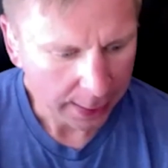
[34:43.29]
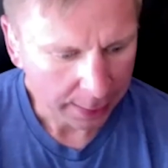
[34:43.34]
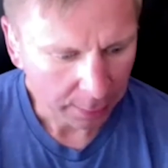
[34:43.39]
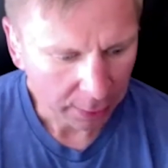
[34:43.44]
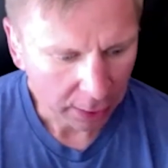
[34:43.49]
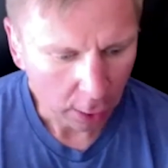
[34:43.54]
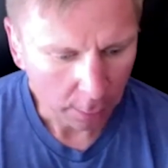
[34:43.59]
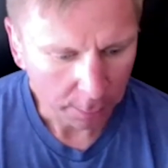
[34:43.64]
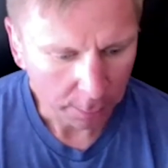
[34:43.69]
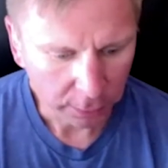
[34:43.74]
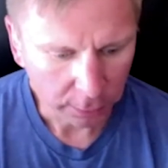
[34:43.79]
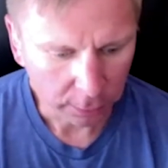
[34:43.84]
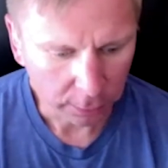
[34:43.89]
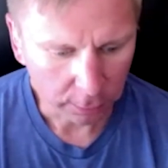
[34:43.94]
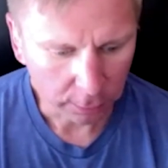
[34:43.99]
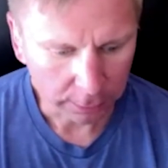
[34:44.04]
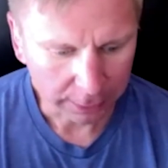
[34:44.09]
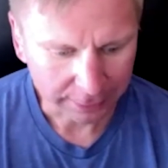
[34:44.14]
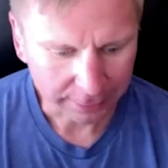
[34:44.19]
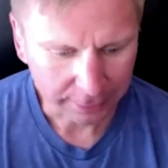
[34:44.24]
We hope
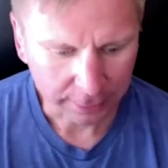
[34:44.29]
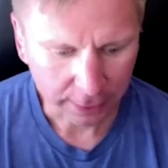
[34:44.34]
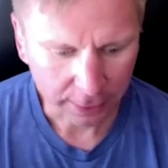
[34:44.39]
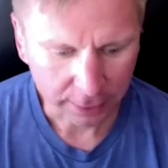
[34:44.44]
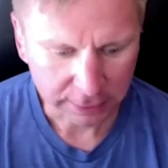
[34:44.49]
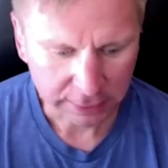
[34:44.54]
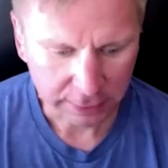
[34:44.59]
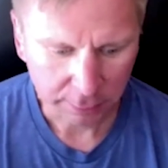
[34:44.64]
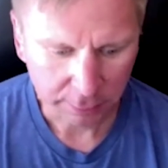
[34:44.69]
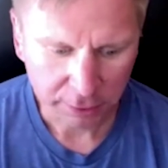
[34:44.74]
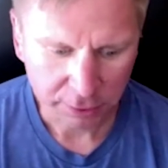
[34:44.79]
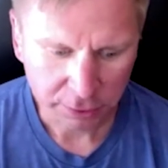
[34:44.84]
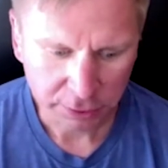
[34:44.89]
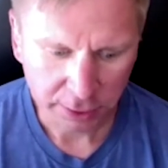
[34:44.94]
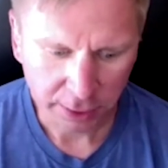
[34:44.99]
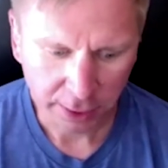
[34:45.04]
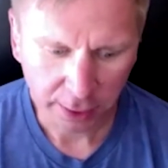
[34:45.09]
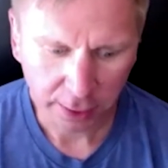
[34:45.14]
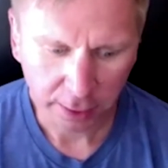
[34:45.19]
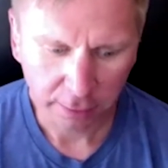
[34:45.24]
you like the content we
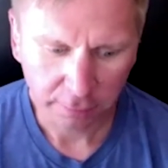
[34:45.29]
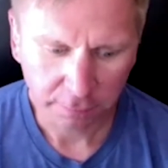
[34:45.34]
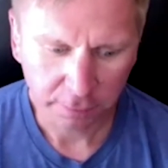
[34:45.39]
shared.